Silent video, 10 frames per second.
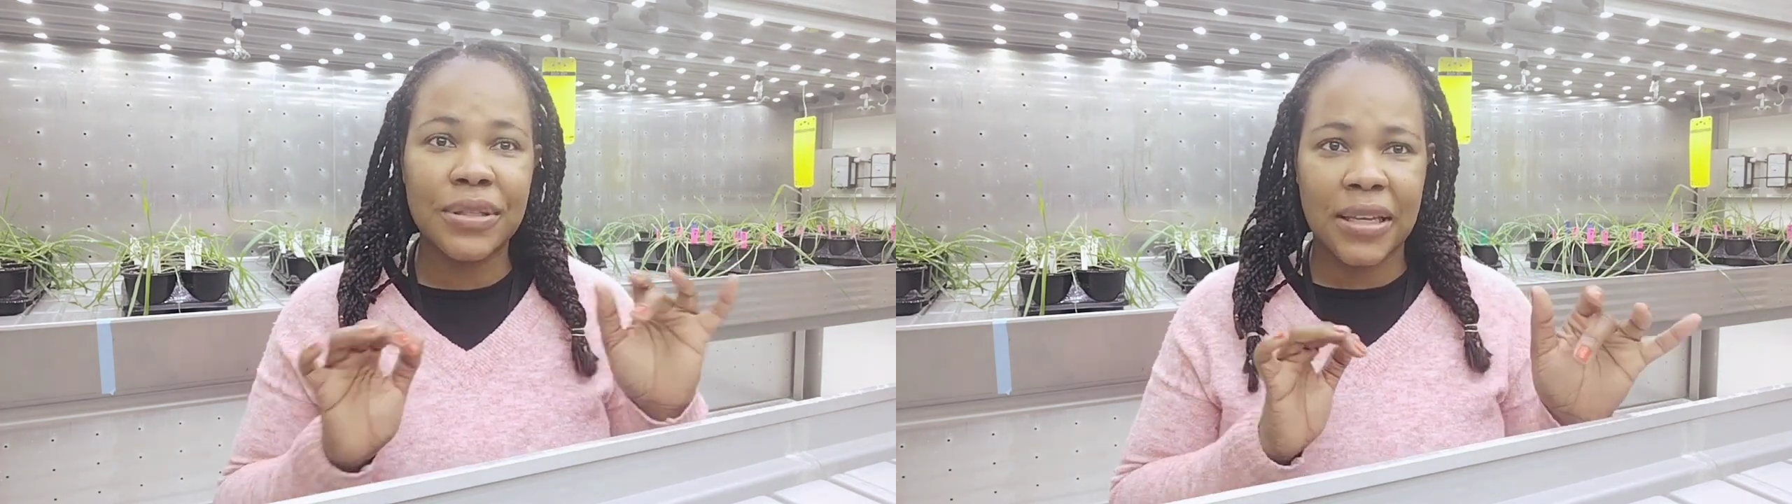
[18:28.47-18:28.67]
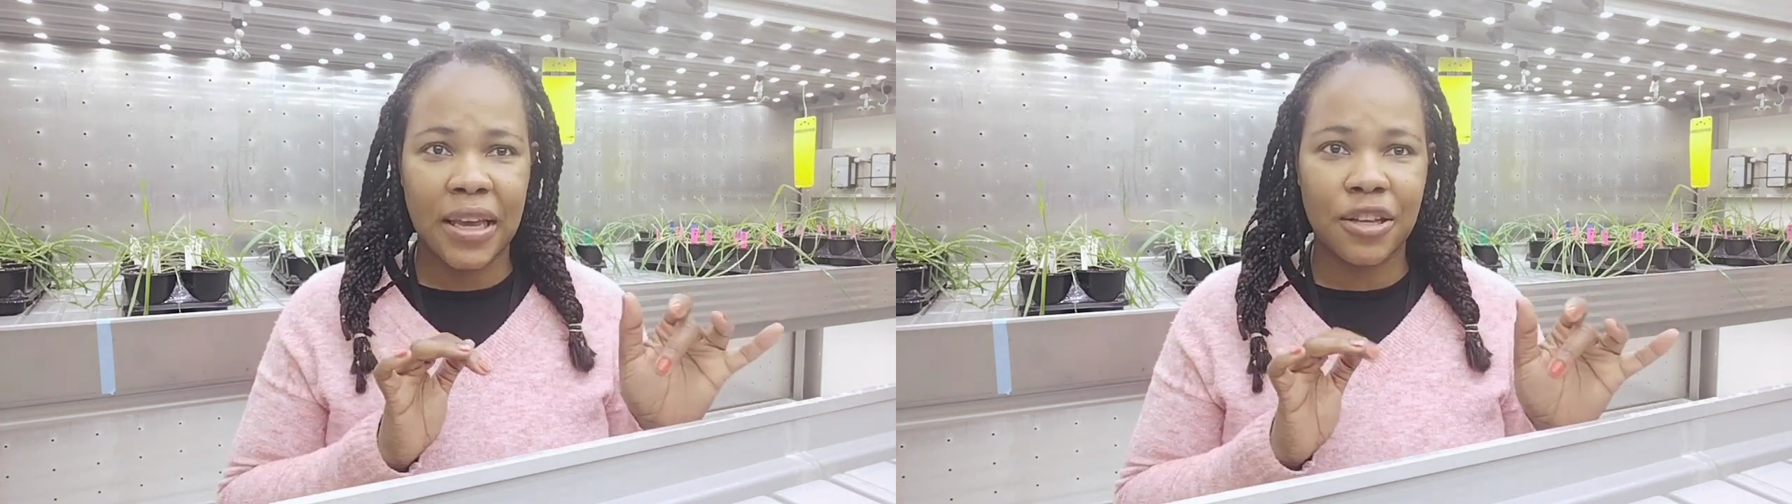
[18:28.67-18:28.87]

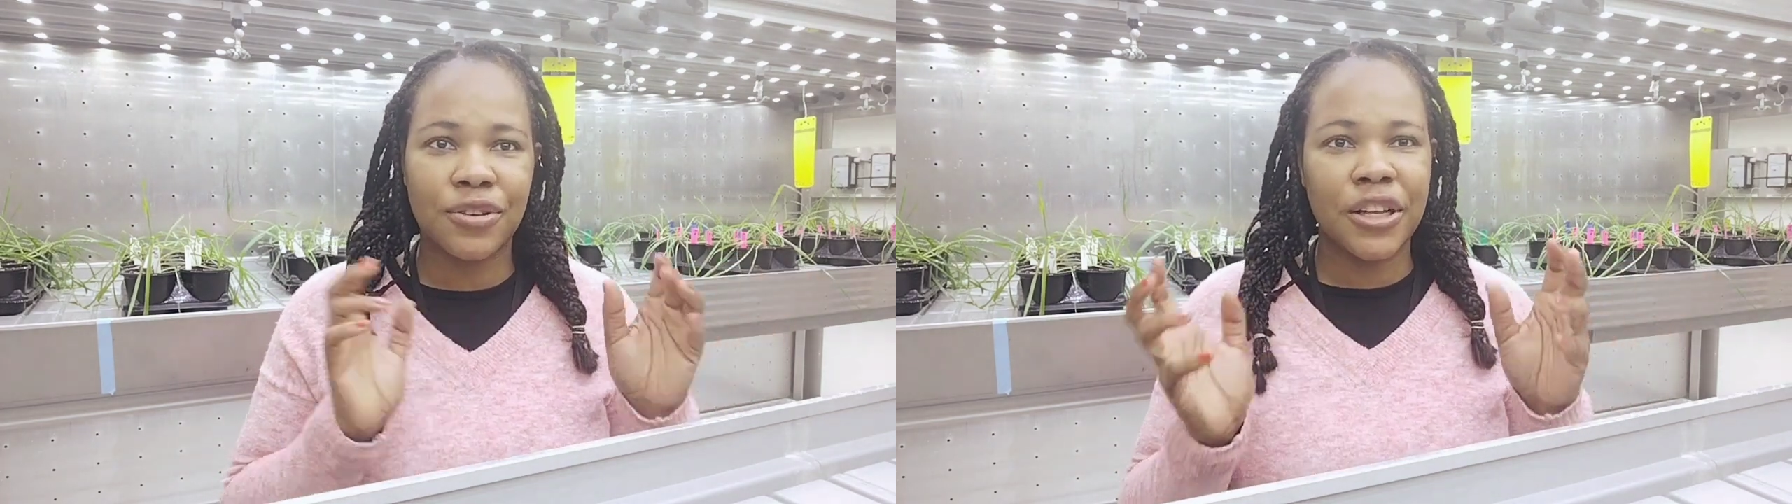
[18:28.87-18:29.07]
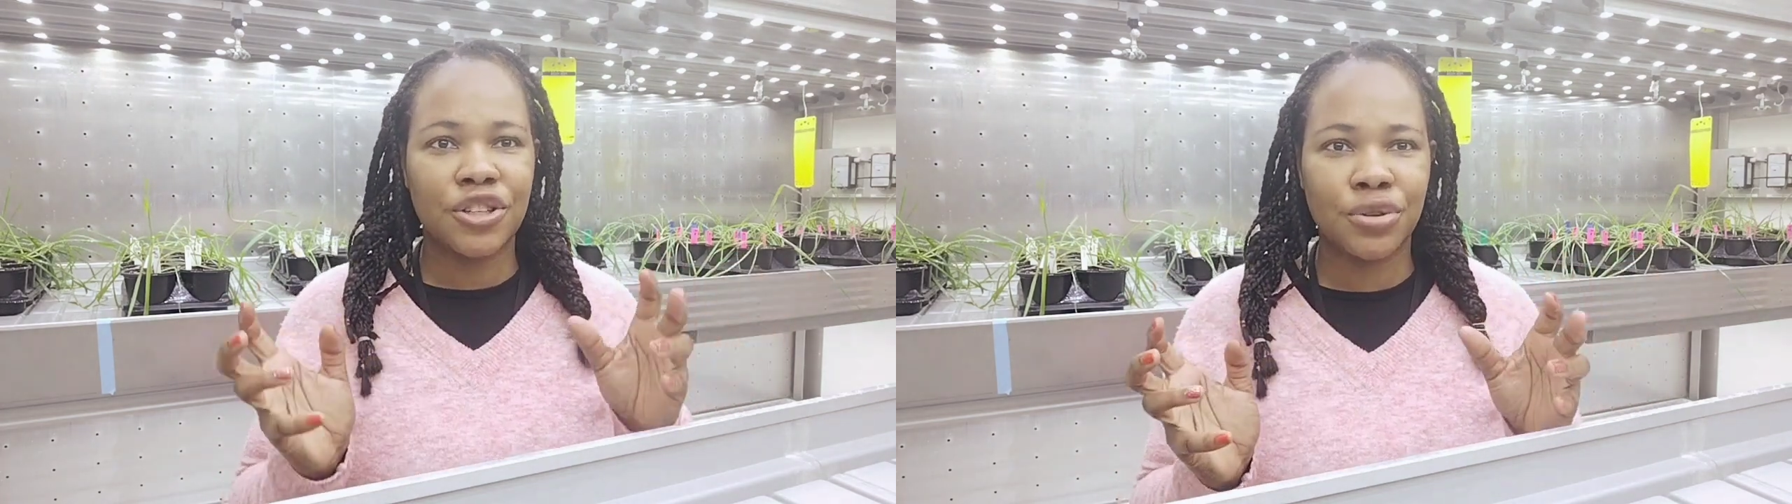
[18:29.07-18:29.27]
you take
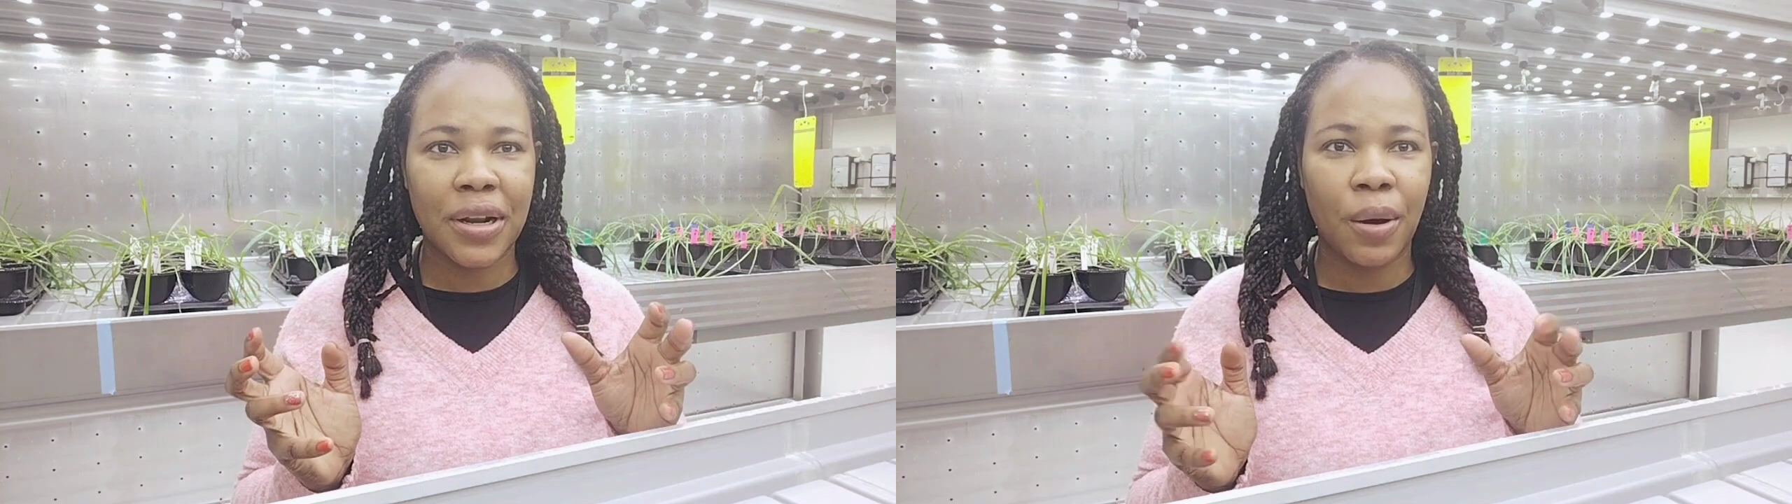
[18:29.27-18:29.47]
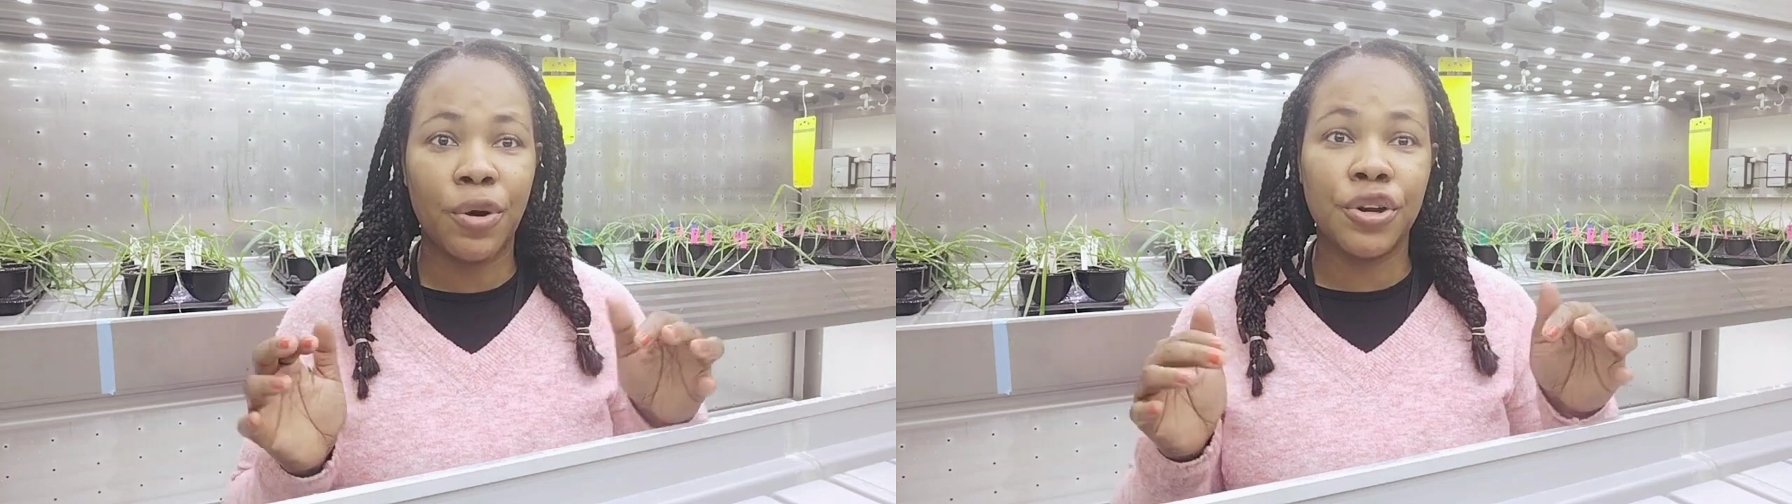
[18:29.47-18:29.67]
to
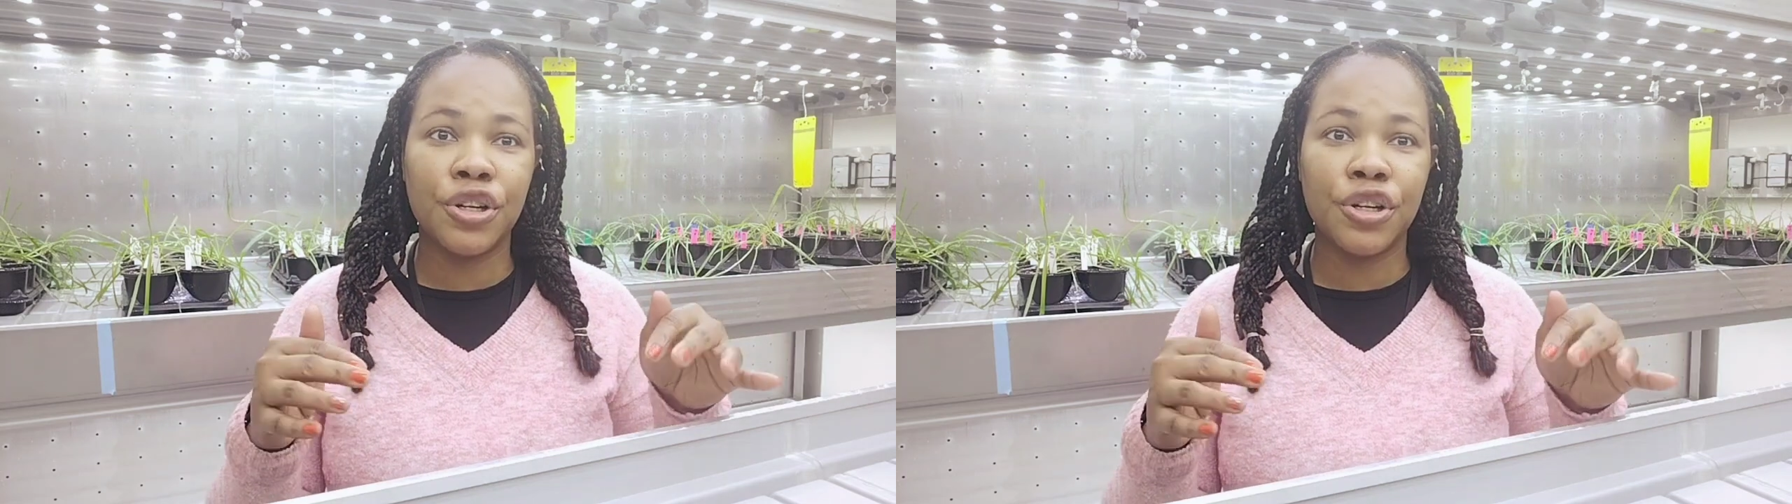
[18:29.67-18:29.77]
ensure that what